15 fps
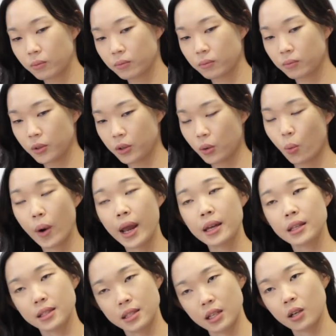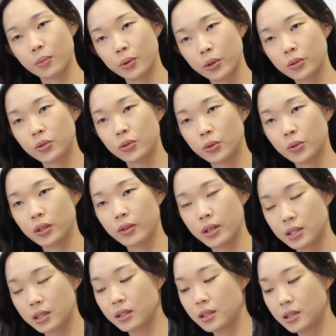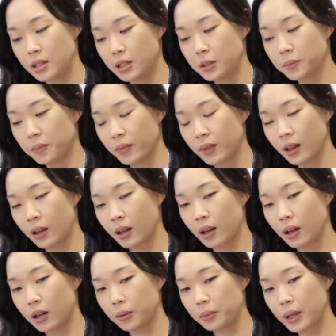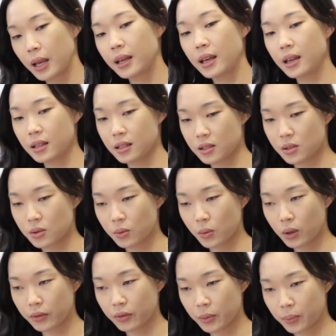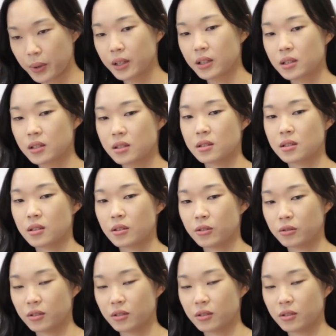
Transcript: where in Singapore to do the residency, KK is one of the biggest,